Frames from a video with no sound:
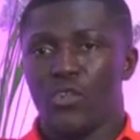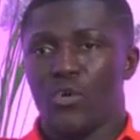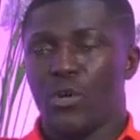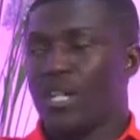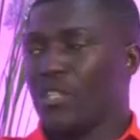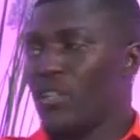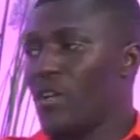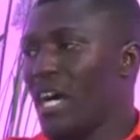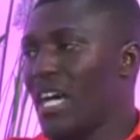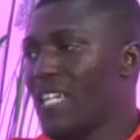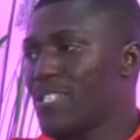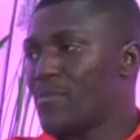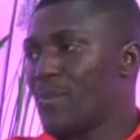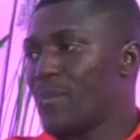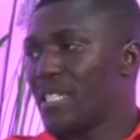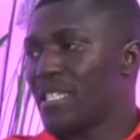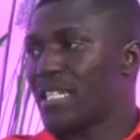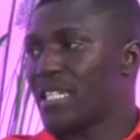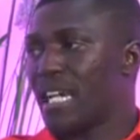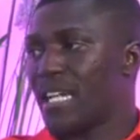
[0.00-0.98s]
you and your
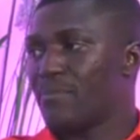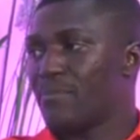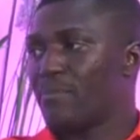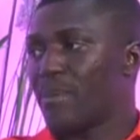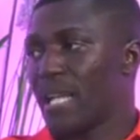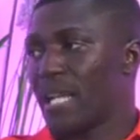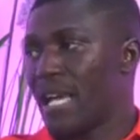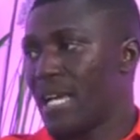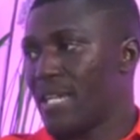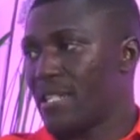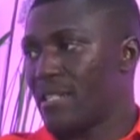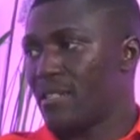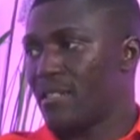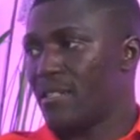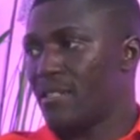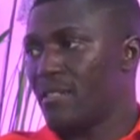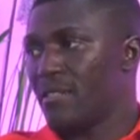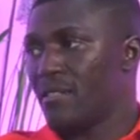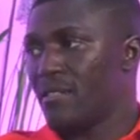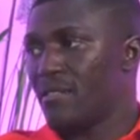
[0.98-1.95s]
husband can plan
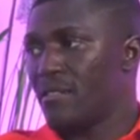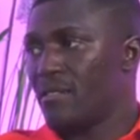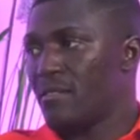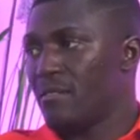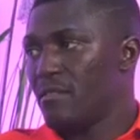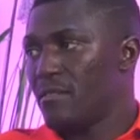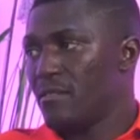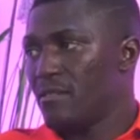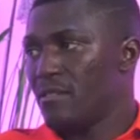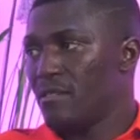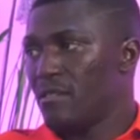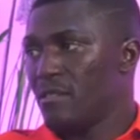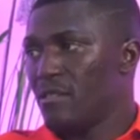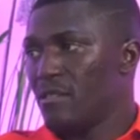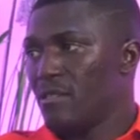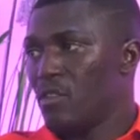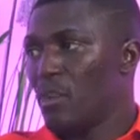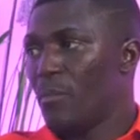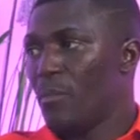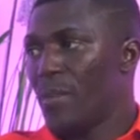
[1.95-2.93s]

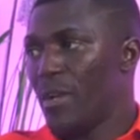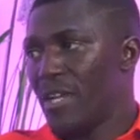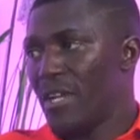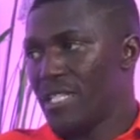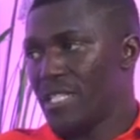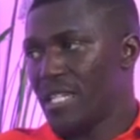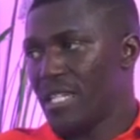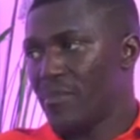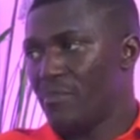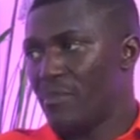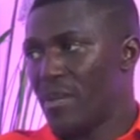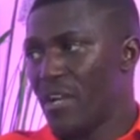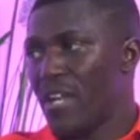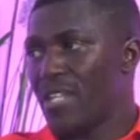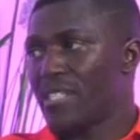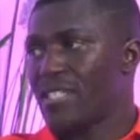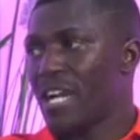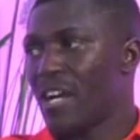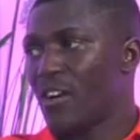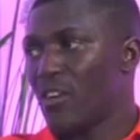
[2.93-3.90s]
your
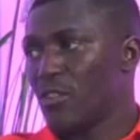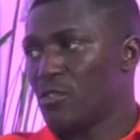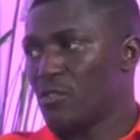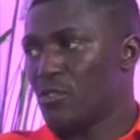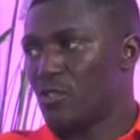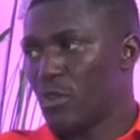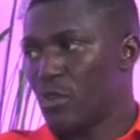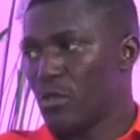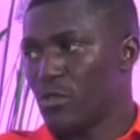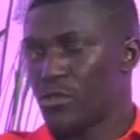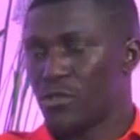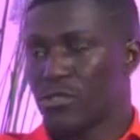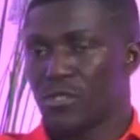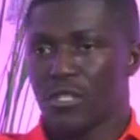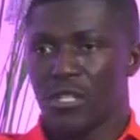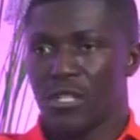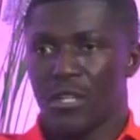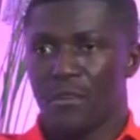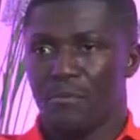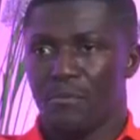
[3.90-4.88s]
parental
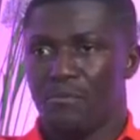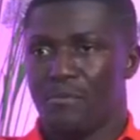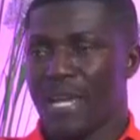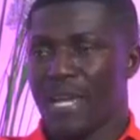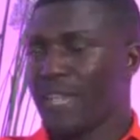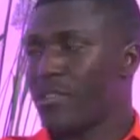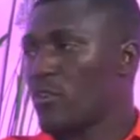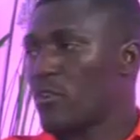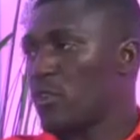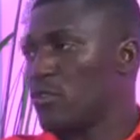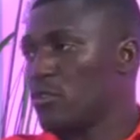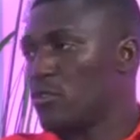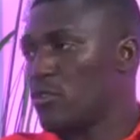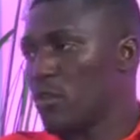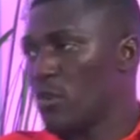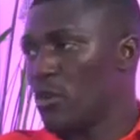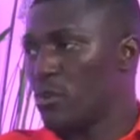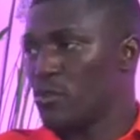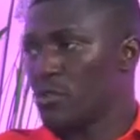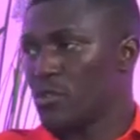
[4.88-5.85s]
controls, birth
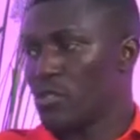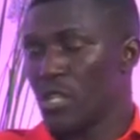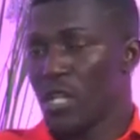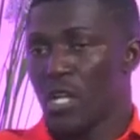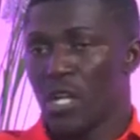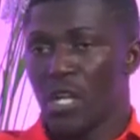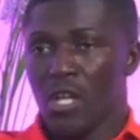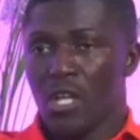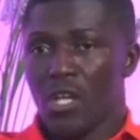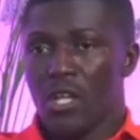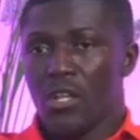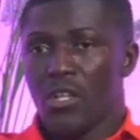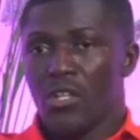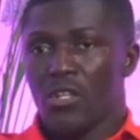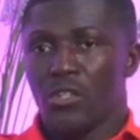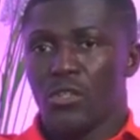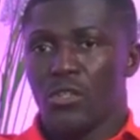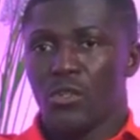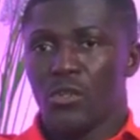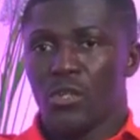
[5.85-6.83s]
controls.
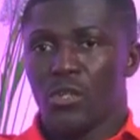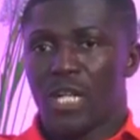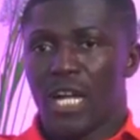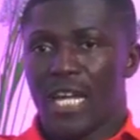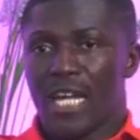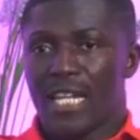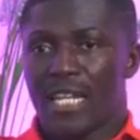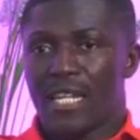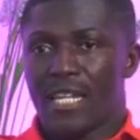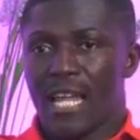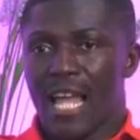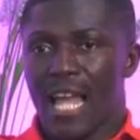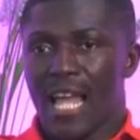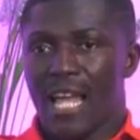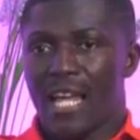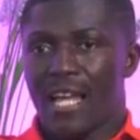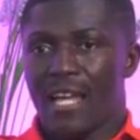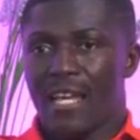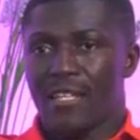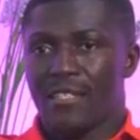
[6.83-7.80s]
You
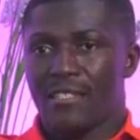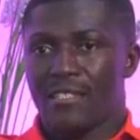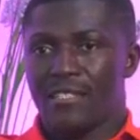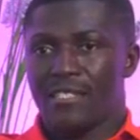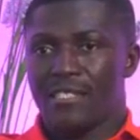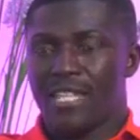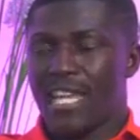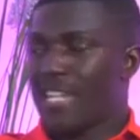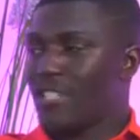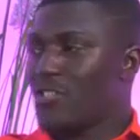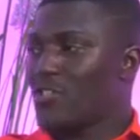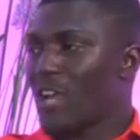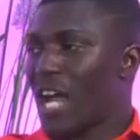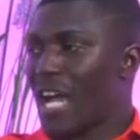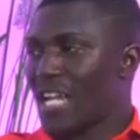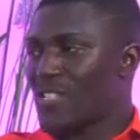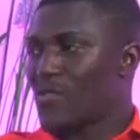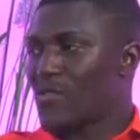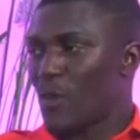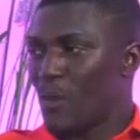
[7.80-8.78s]
can take
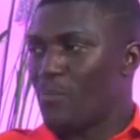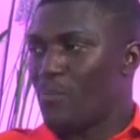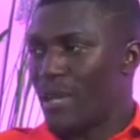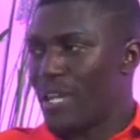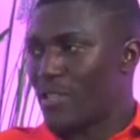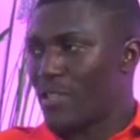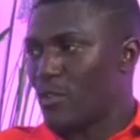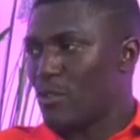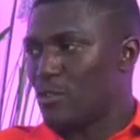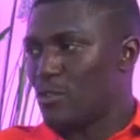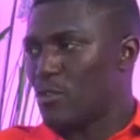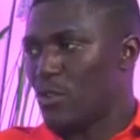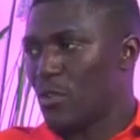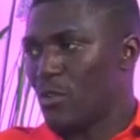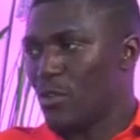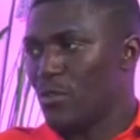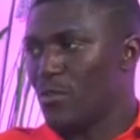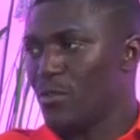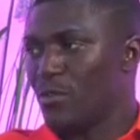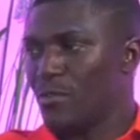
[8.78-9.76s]
drugs for birth
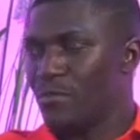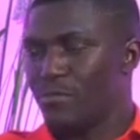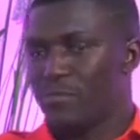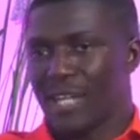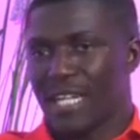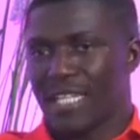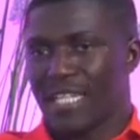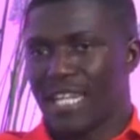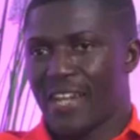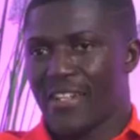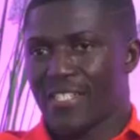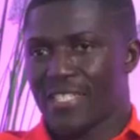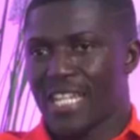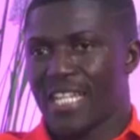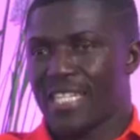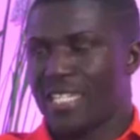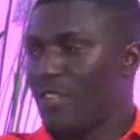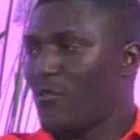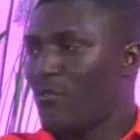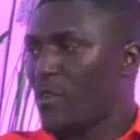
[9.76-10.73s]
control, but there
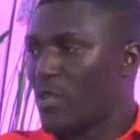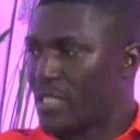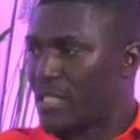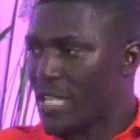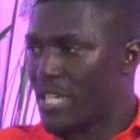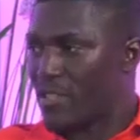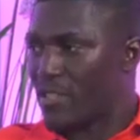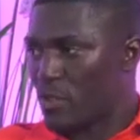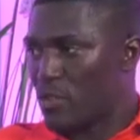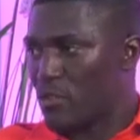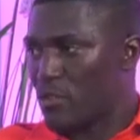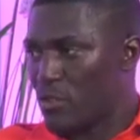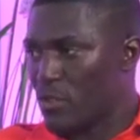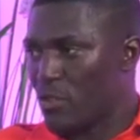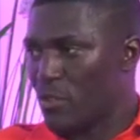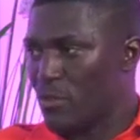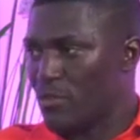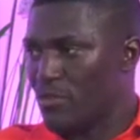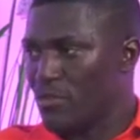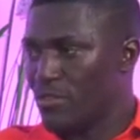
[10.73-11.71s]
is nothing for death
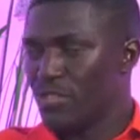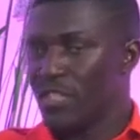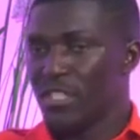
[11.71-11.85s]
control.